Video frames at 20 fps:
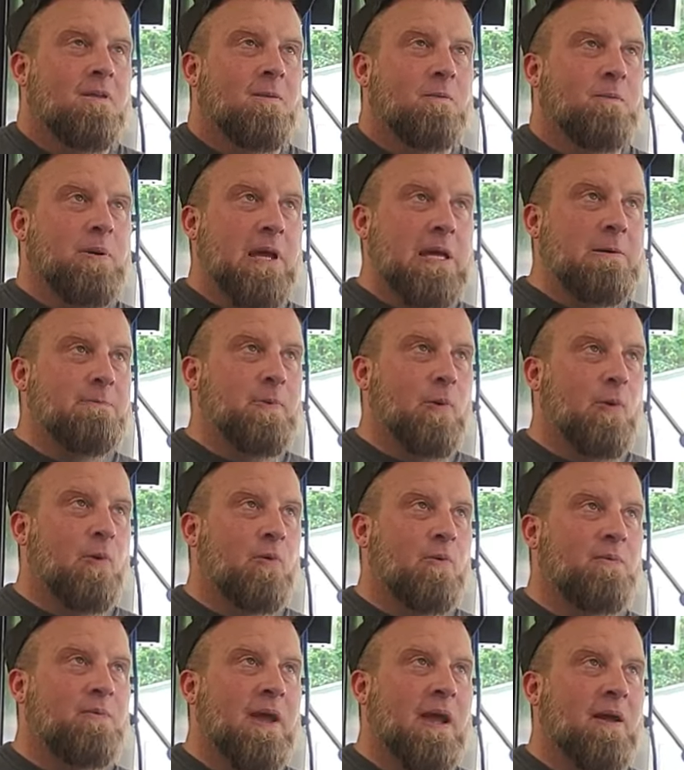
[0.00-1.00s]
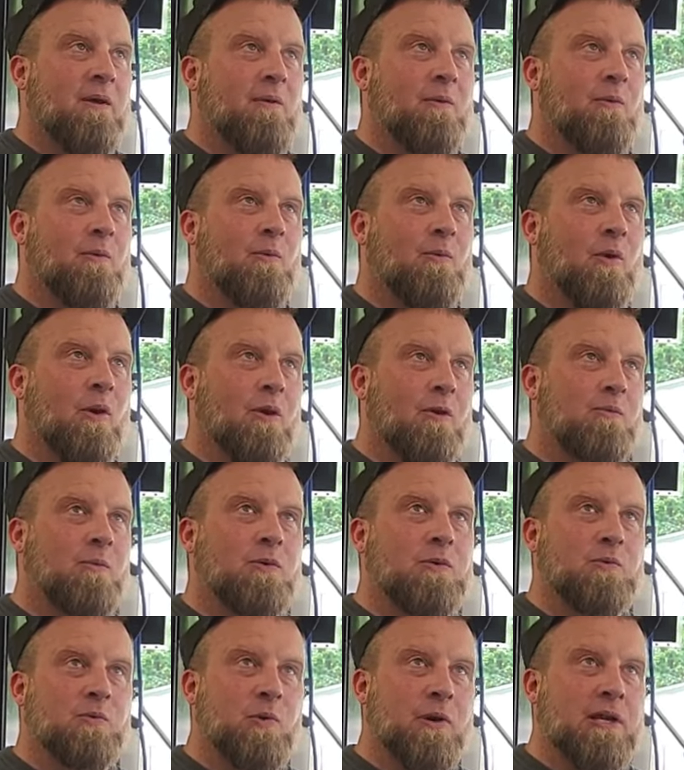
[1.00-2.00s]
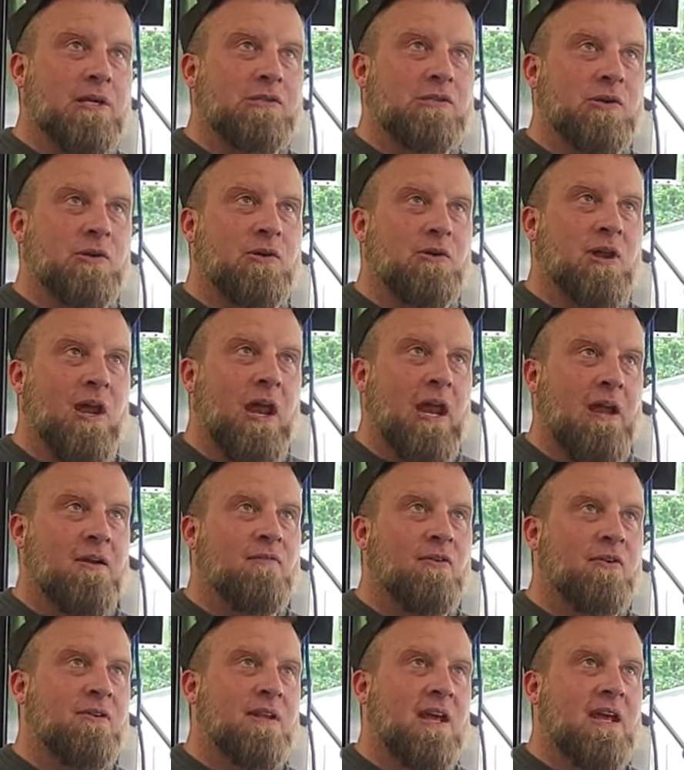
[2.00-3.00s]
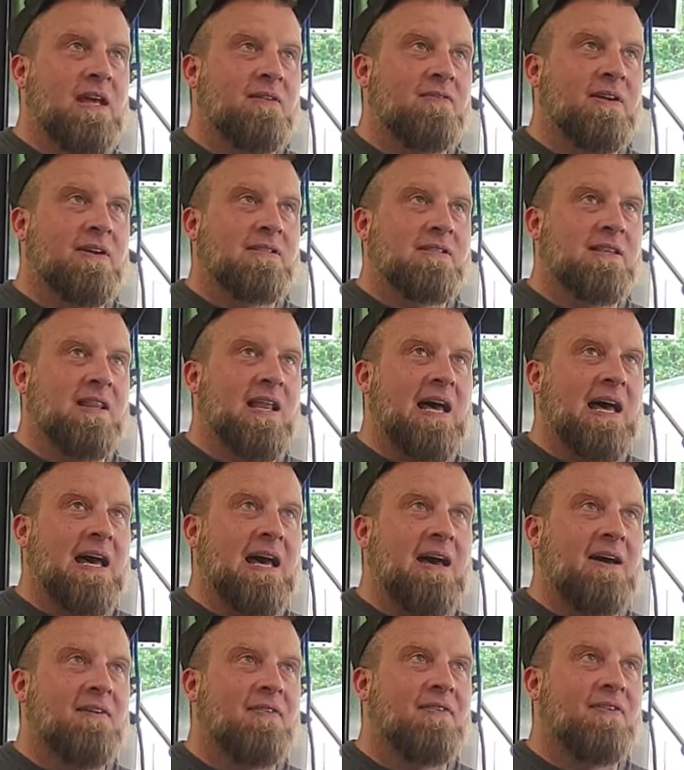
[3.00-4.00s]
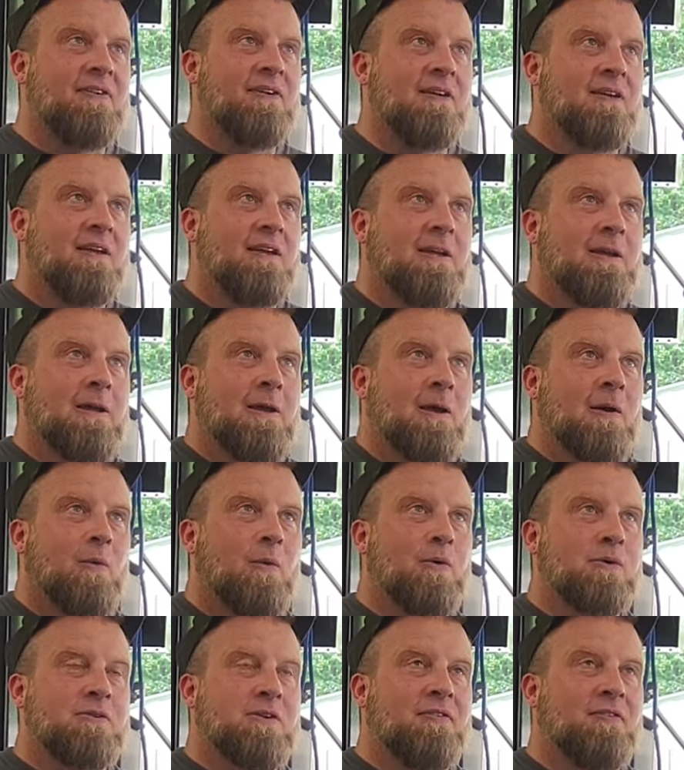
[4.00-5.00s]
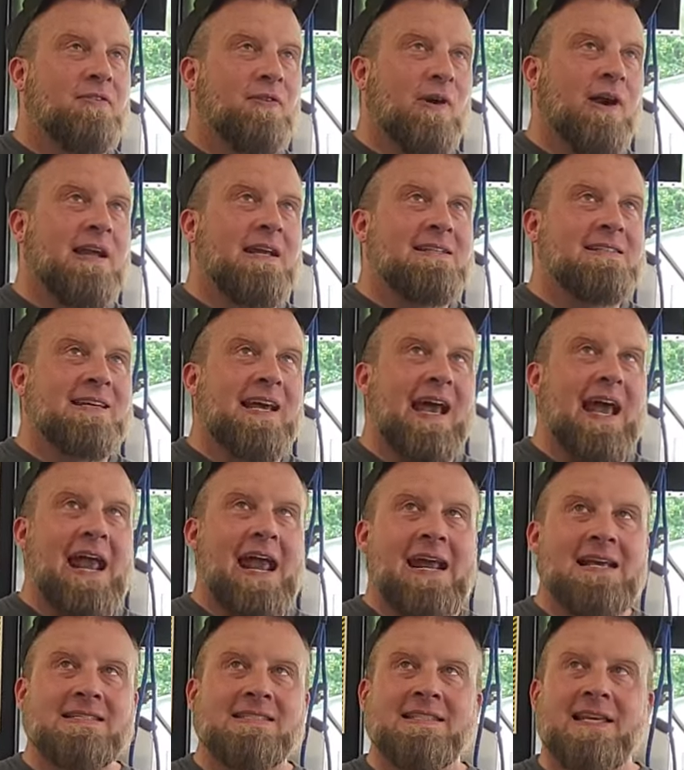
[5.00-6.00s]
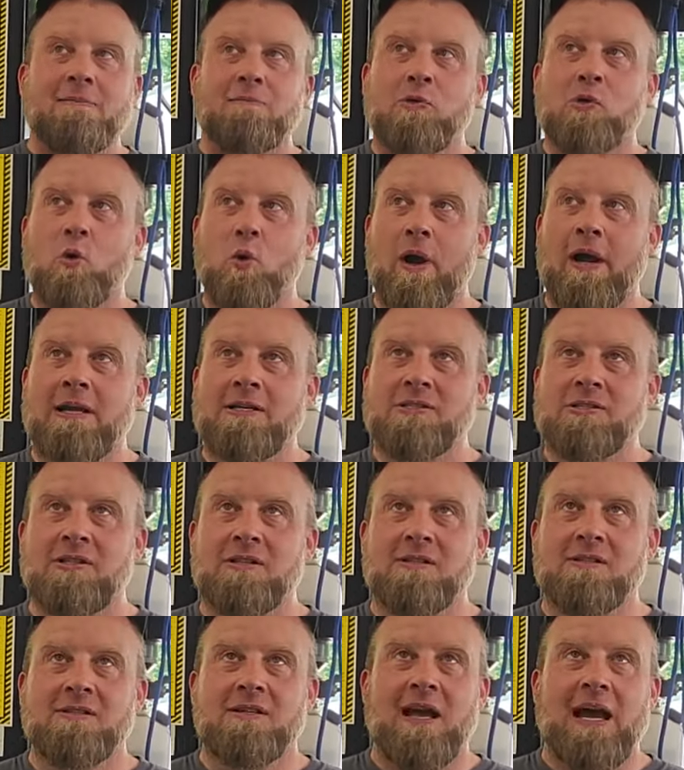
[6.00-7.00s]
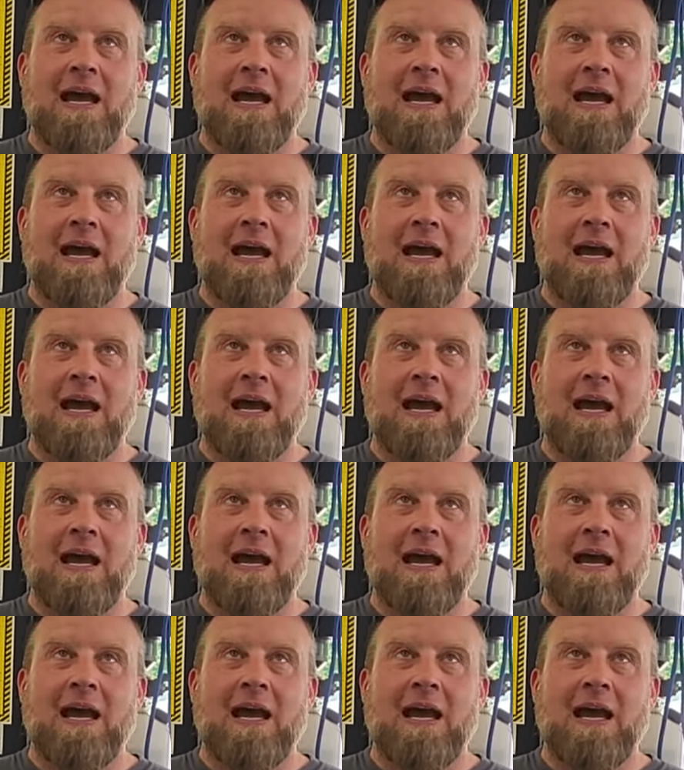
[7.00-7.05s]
people that worked with Richard every day of his life was afraid to ask him questions.